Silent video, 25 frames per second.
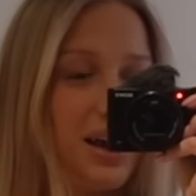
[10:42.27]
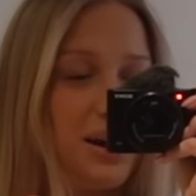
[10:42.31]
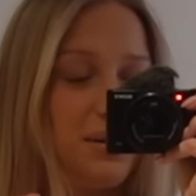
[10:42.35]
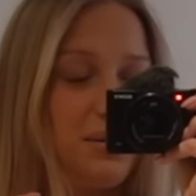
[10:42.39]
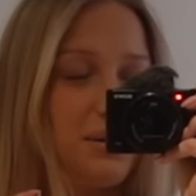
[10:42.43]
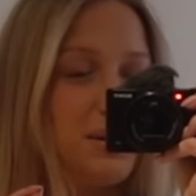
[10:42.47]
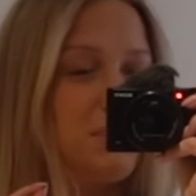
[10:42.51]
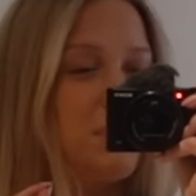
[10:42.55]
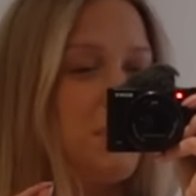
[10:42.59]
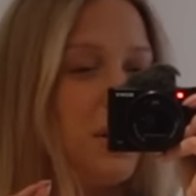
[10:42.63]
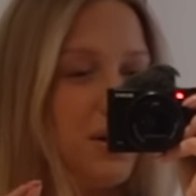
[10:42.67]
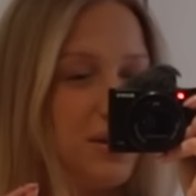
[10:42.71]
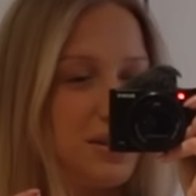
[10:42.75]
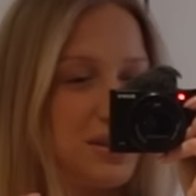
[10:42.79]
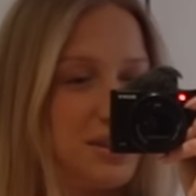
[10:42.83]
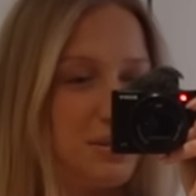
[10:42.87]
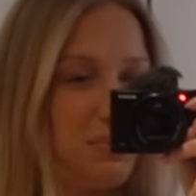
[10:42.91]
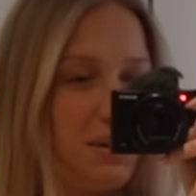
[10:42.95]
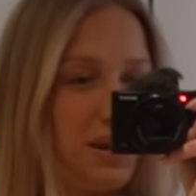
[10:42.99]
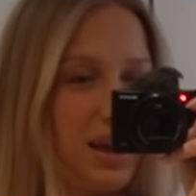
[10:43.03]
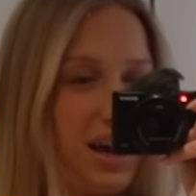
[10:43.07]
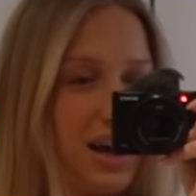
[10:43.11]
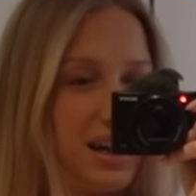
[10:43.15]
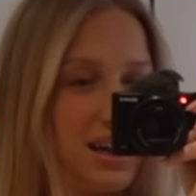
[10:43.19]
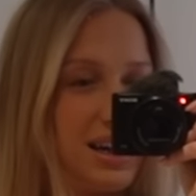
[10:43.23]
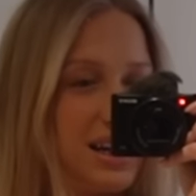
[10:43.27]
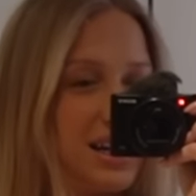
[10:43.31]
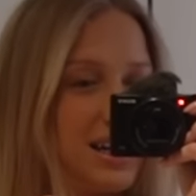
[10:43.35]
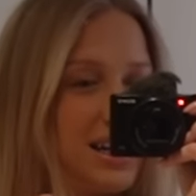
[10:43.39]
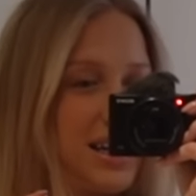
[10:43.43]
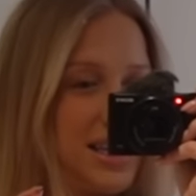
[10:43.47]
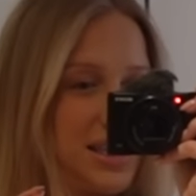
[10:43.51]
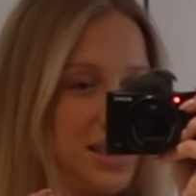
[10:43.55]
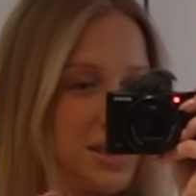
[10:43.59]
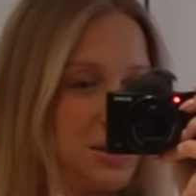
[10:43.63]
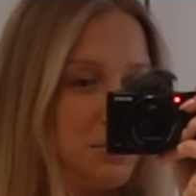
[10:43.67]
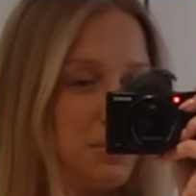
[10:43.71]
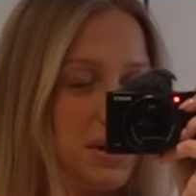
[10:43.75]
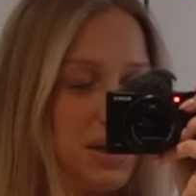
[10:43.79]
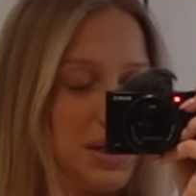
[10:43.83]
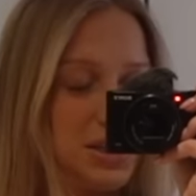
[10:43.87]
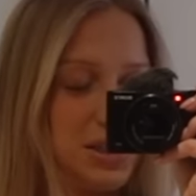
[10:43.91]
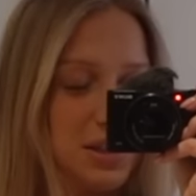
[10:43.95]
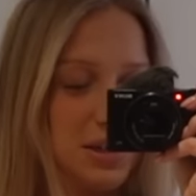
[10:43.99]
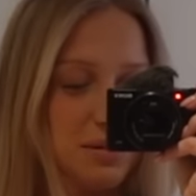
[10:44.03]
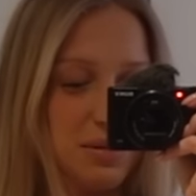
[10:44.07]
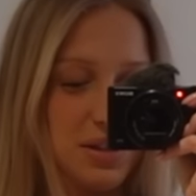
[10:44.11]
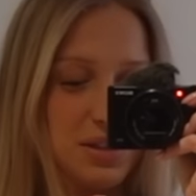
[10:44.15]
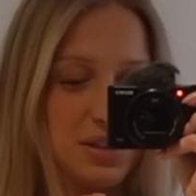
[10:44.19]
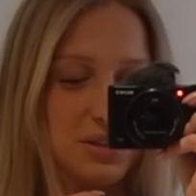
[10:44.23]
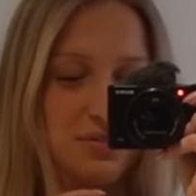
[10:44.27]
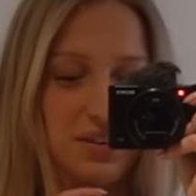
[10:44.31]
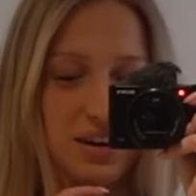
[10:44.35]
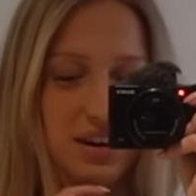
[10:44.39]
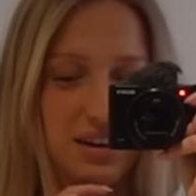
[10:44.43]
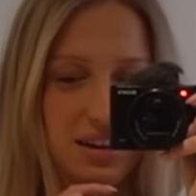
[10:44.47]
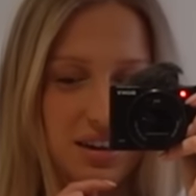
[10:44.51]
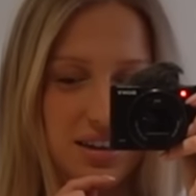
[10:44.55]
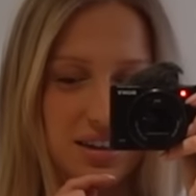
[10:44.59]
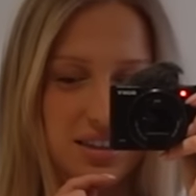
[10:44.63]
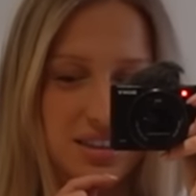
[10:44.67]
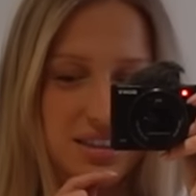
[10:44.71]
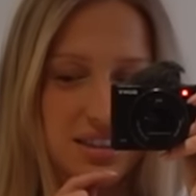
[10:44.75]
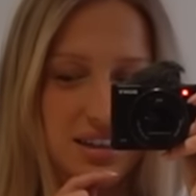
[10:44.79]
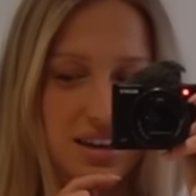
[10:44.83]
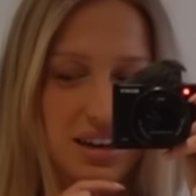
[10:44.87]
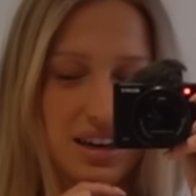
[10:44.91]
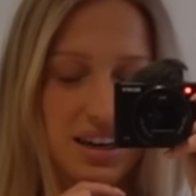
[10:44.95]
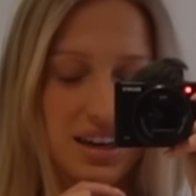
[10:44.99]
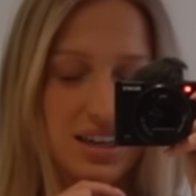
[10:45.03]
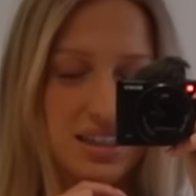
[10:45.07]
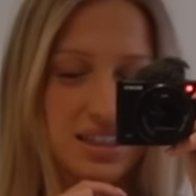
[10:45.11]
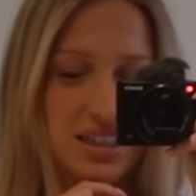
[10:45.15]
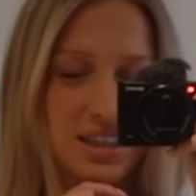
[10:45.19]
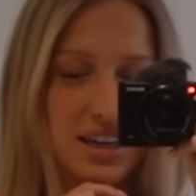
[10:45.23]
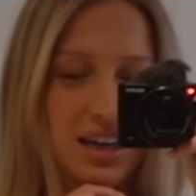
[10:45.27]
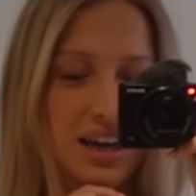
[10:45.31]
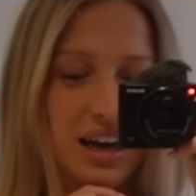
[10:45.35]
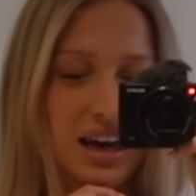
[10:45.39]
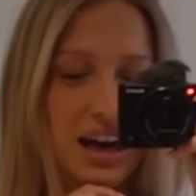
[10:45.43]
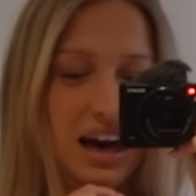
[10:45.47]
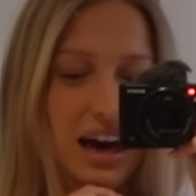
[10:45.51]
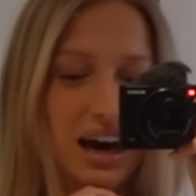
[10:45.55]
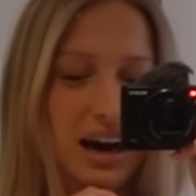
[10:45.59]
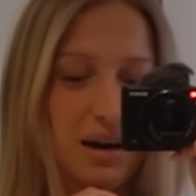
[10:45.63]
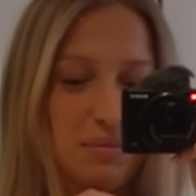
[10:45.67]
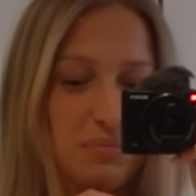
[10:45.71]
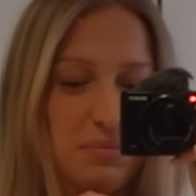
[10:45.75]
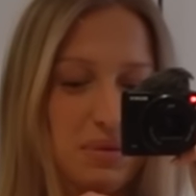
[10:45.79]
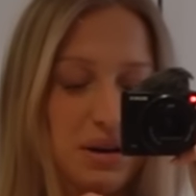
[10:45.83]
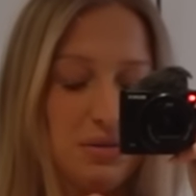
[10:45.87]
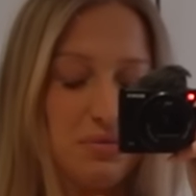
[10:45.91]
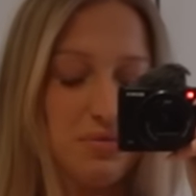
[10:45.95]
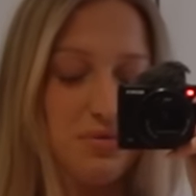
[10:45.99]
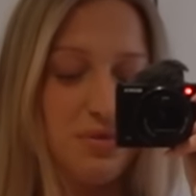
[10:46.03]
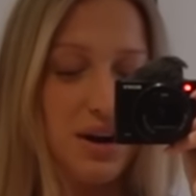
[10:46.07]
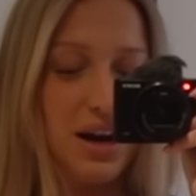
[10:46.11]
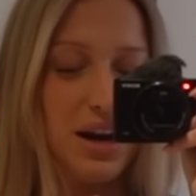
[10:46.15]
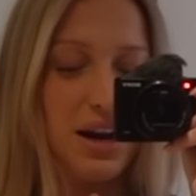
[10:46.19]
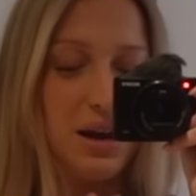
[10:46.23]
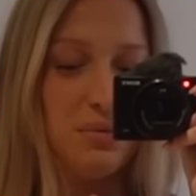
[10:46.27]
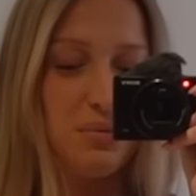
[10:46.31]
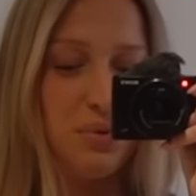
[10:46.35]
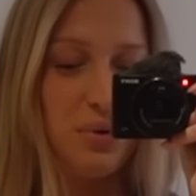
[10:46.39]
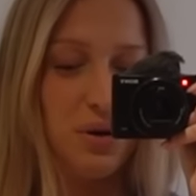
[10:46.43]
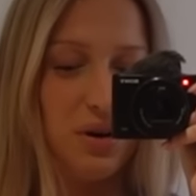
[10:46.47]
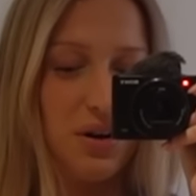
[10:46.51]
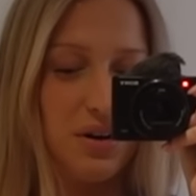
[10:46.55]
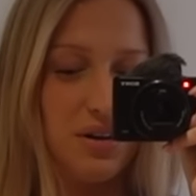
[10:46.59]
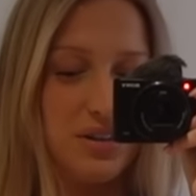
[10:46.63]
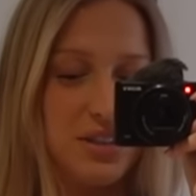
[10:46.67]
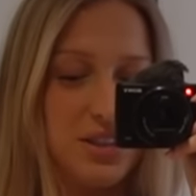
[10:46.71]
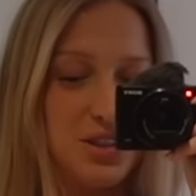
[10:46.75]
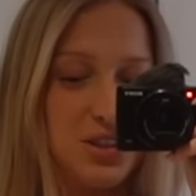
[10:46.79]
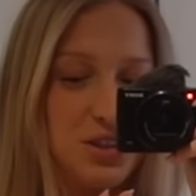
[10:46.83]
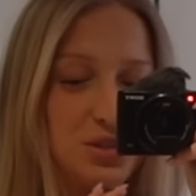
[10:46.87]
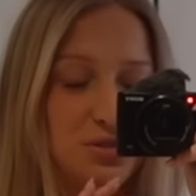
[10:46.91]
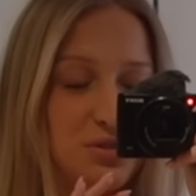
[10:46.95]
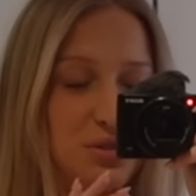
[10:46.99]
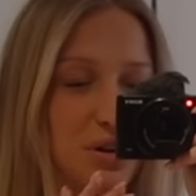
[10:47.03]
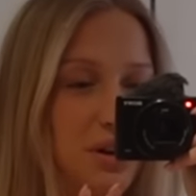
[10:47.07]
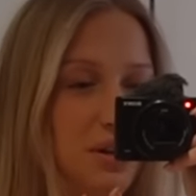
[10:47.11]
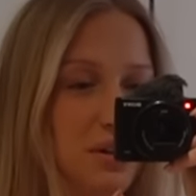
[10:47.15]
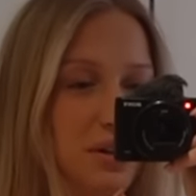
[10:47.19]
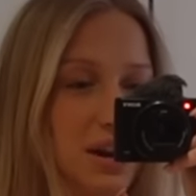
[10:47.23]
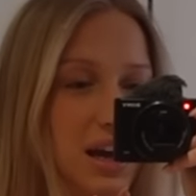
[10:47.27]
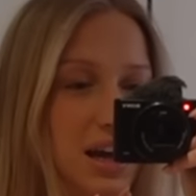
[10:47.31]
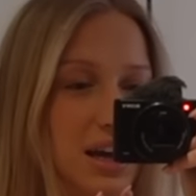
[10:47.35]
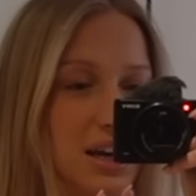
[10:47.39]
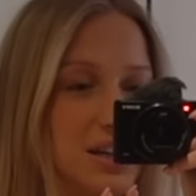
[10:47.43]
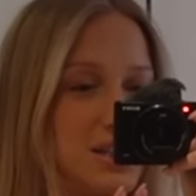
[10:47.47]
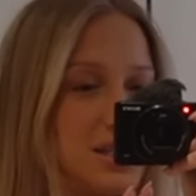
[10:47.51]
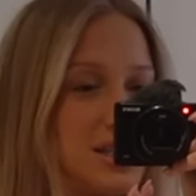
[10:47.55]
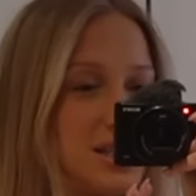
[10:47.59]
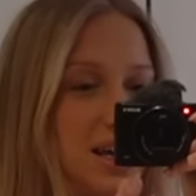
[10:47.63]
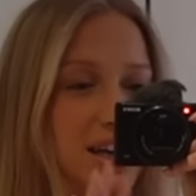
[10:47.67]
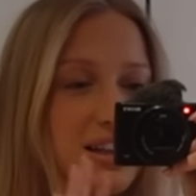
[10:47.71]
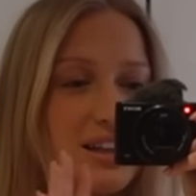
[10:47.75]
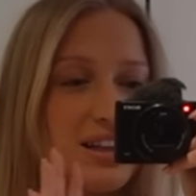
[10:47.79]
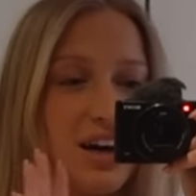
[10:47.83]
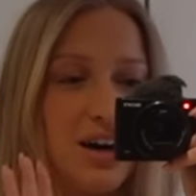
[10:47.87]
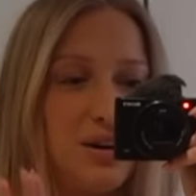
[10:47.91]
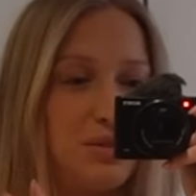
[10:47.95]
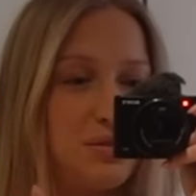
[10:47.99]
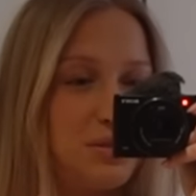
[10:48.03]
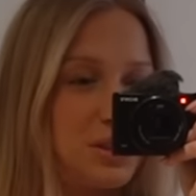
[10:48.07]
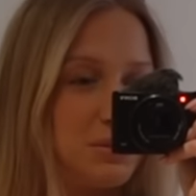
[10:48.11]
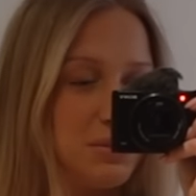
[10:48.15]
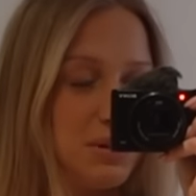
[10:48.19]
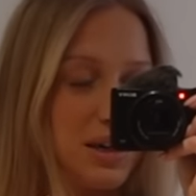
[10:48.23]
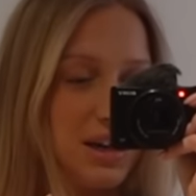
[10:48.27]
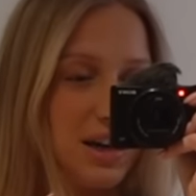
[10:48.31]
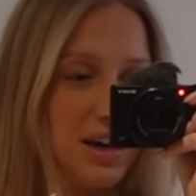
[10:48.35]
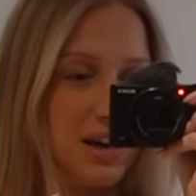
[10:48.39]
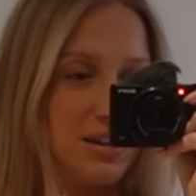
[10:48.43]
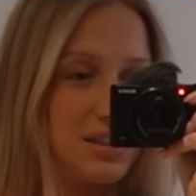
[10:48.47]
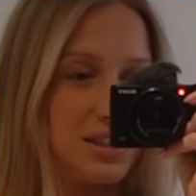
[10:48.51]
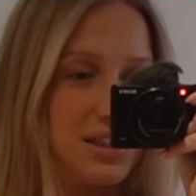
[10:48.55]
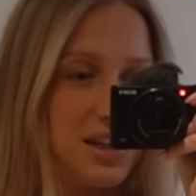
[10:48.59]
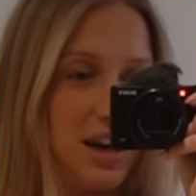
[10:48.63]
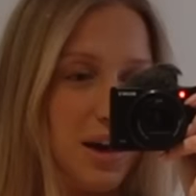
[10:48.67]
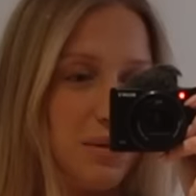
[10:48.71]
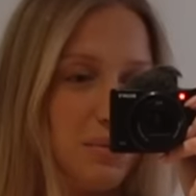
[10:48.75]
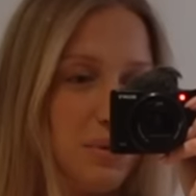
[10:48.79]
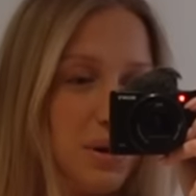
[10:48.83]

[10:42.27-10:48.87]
We possibly had a little bit too much fun last night, but it really was truly just like the ultimate girls night.